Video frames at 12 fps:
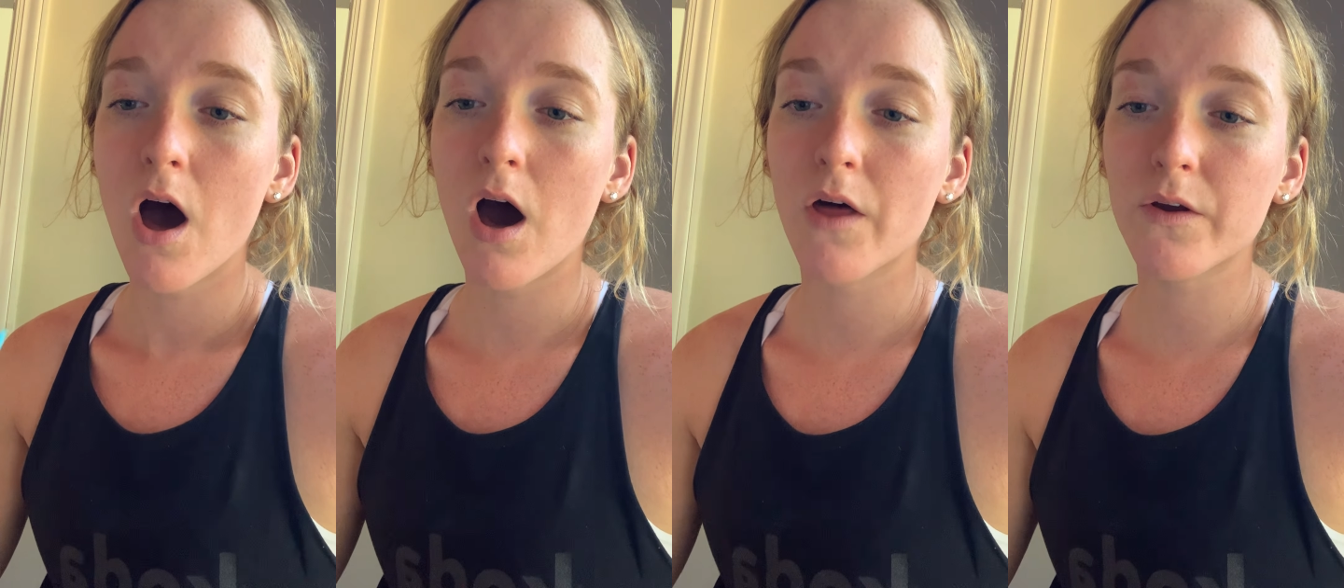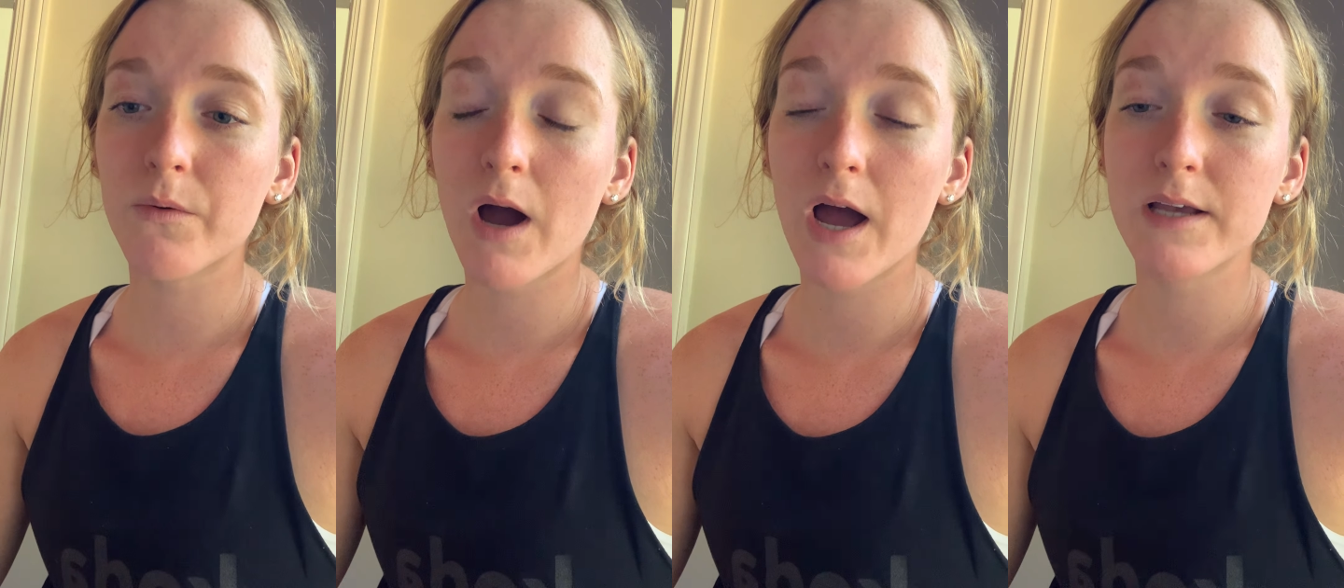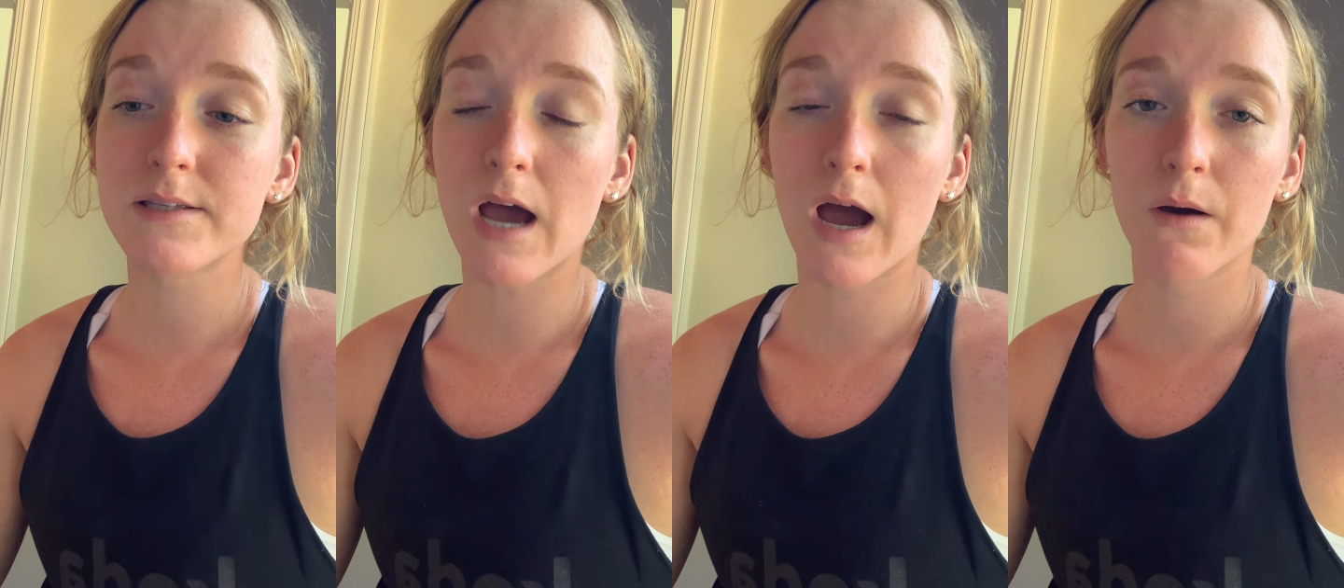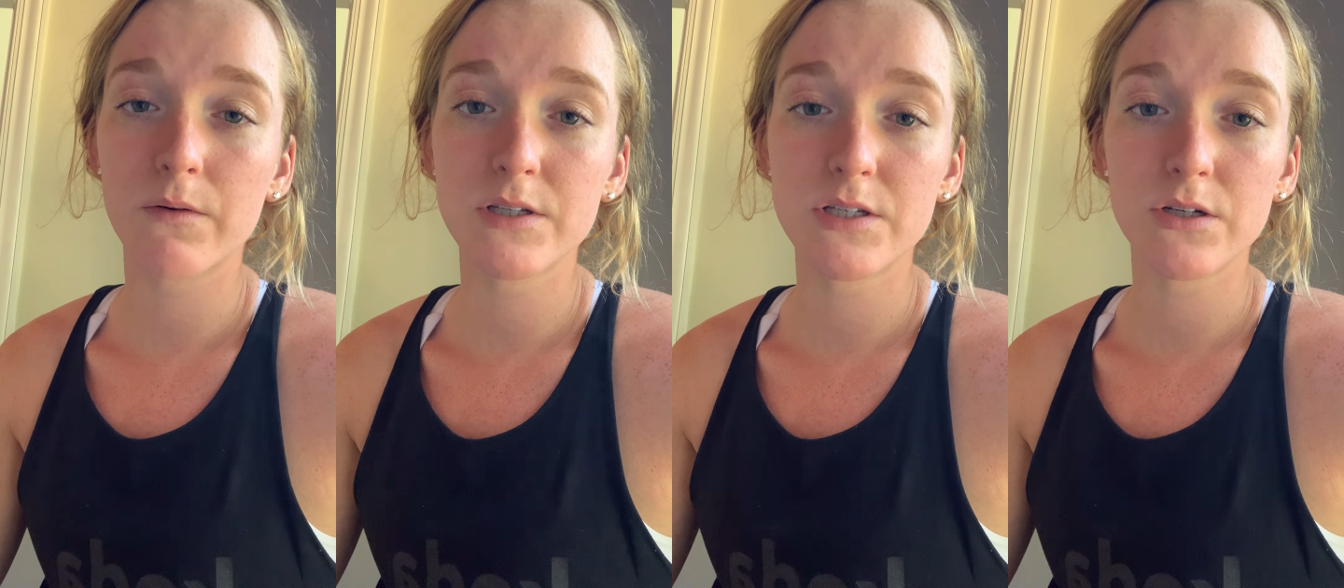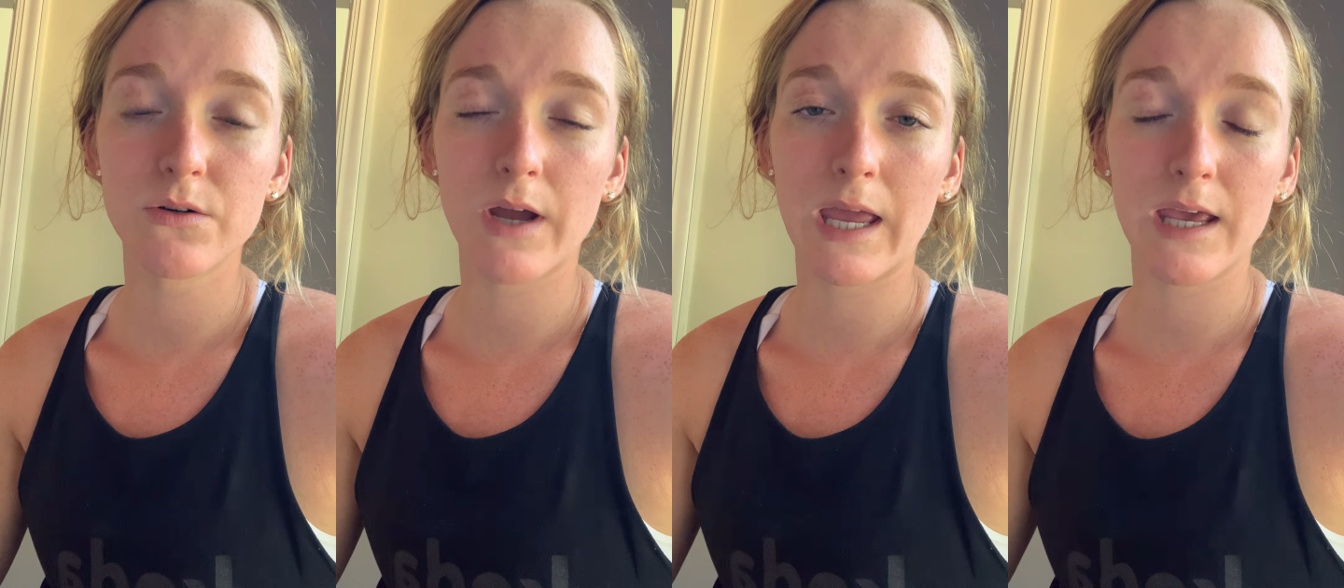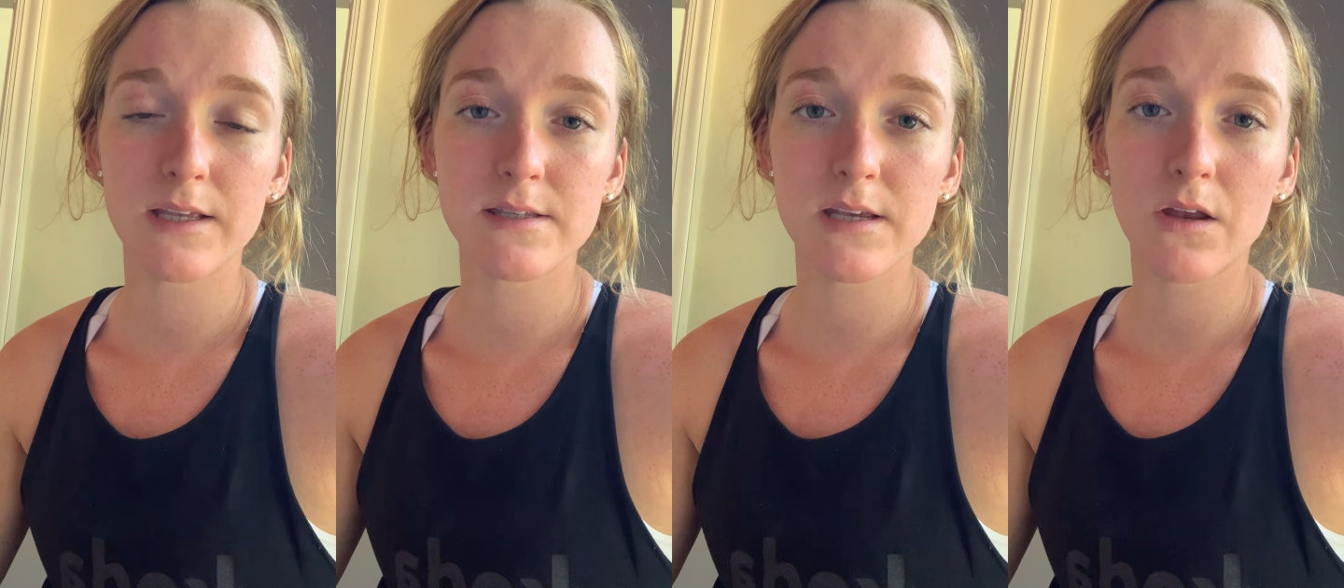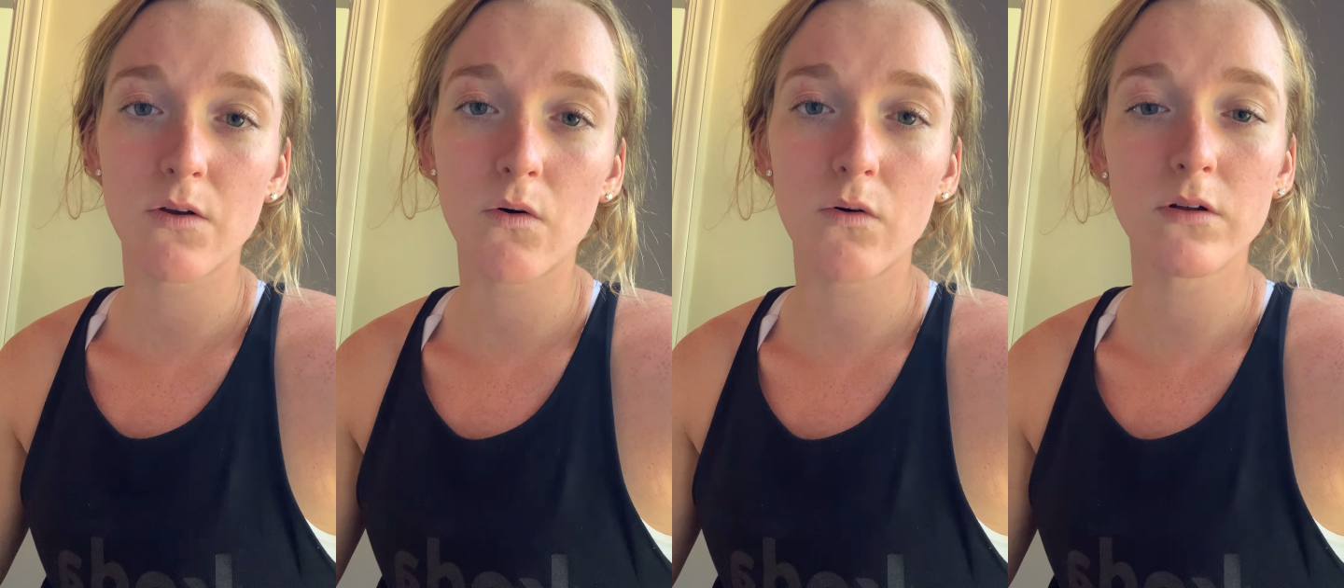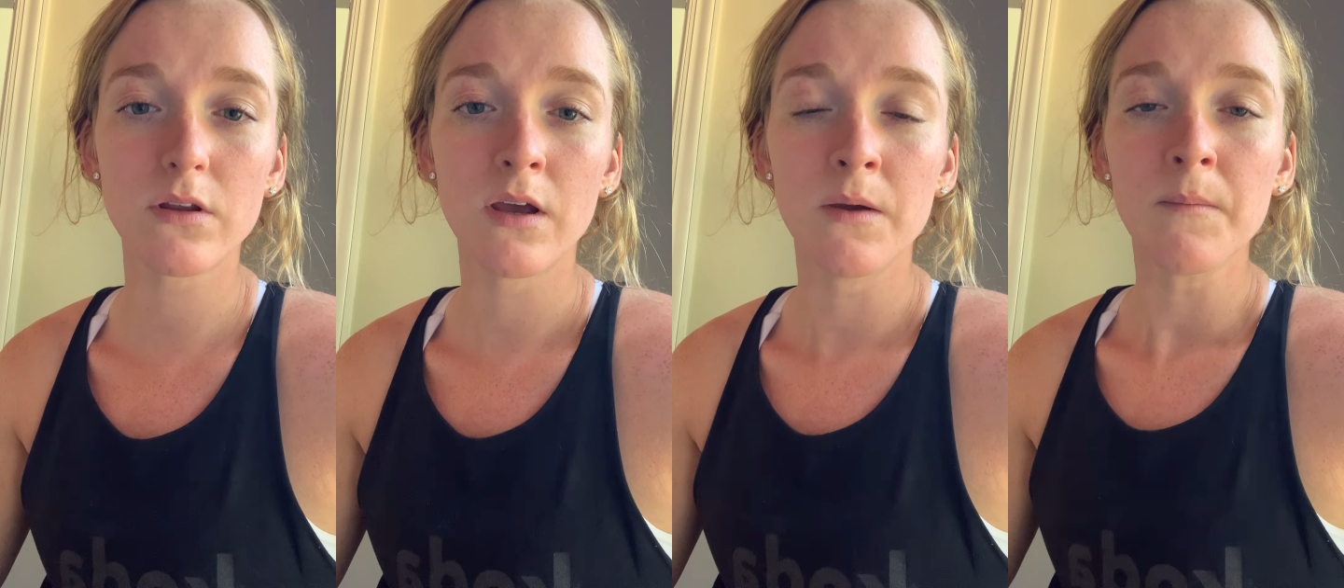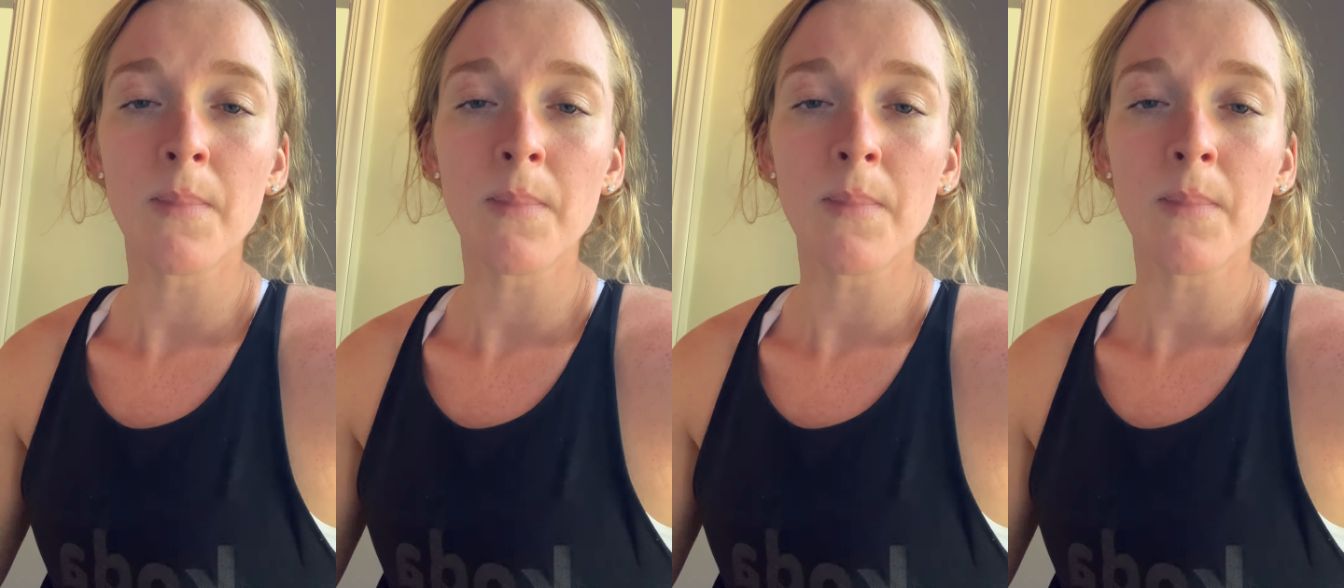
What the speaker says: Otherwise, I would do a handstand hold.